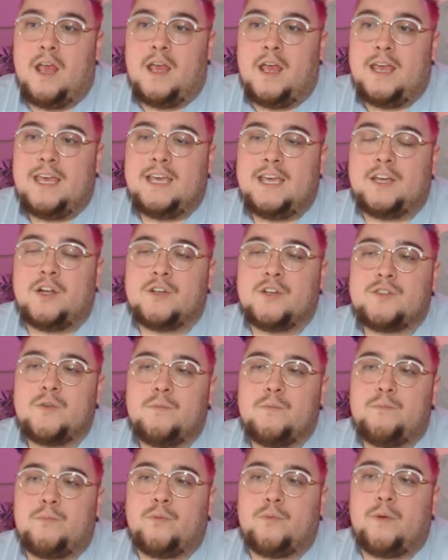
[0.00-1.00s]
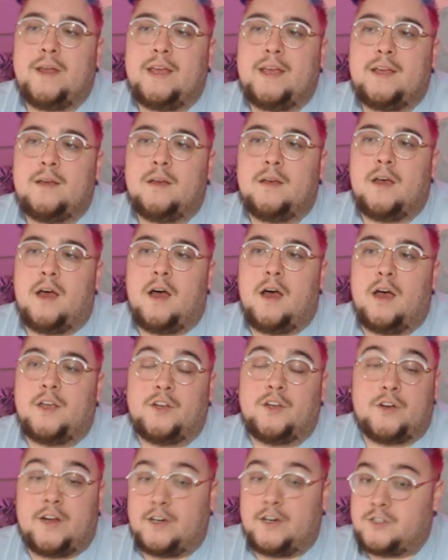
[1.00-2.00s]
he can also bring
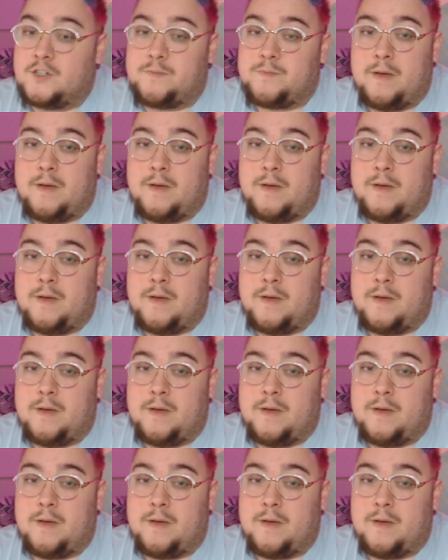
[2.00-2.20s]
your characters